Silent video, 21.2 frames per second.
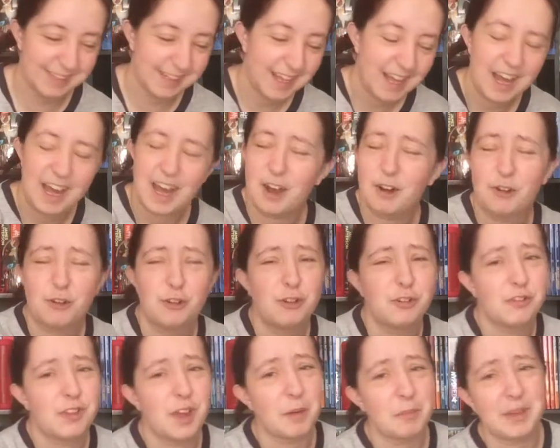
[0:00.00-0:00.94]
I don't know if
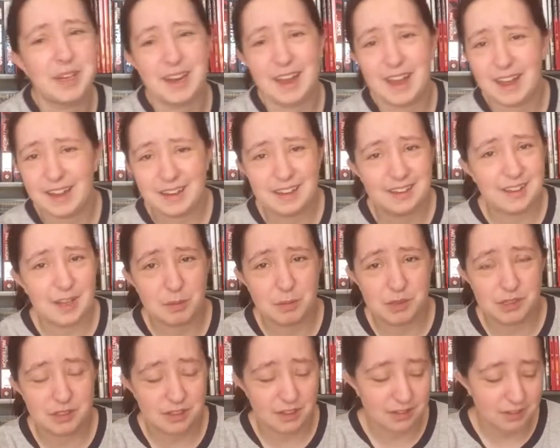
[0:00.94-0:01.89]
that made any type of
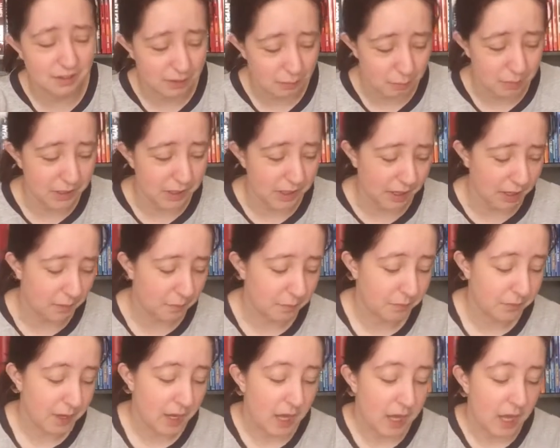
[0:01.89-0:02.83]
sense, but yeah.
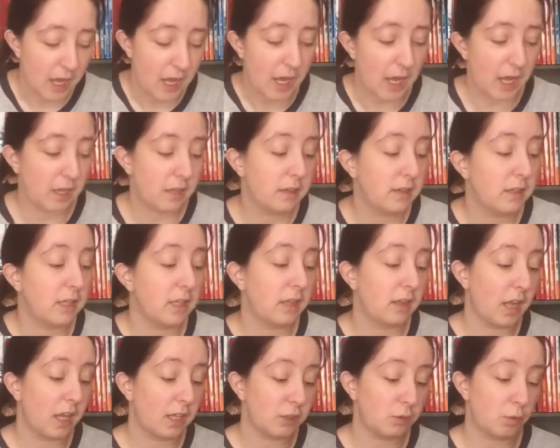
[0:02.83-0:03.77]
And the
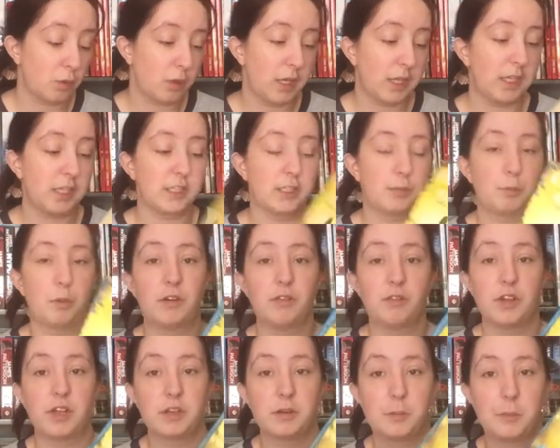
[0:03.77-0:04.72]
last one is
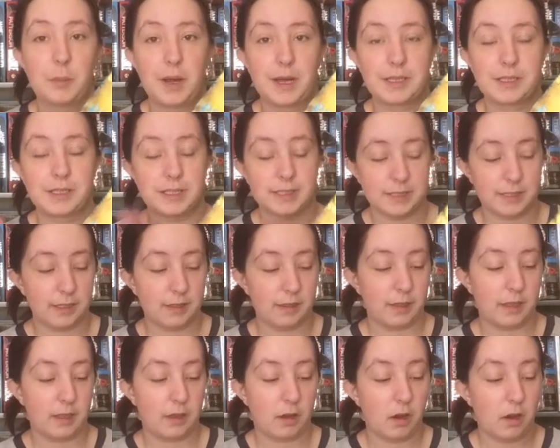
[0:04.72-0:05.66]
Perfect by
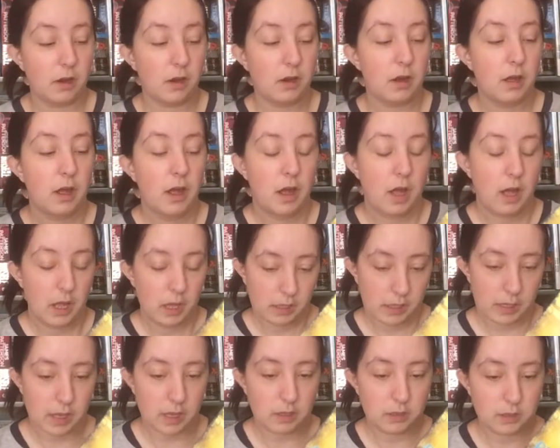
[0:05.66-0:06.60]
Cecilia Hearn.
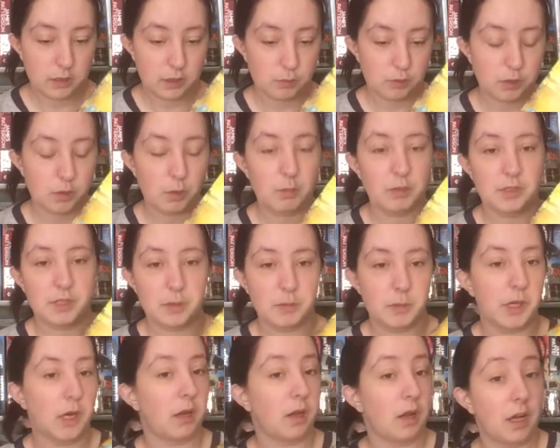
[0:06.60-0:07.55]
Again, this was on my
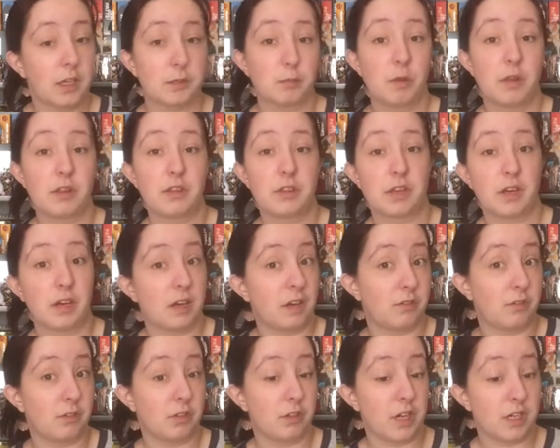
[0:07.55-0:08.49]
TBR last month and I
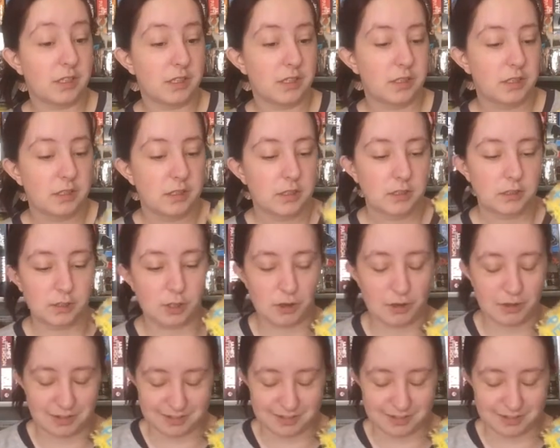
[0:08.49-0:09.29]
never read it, so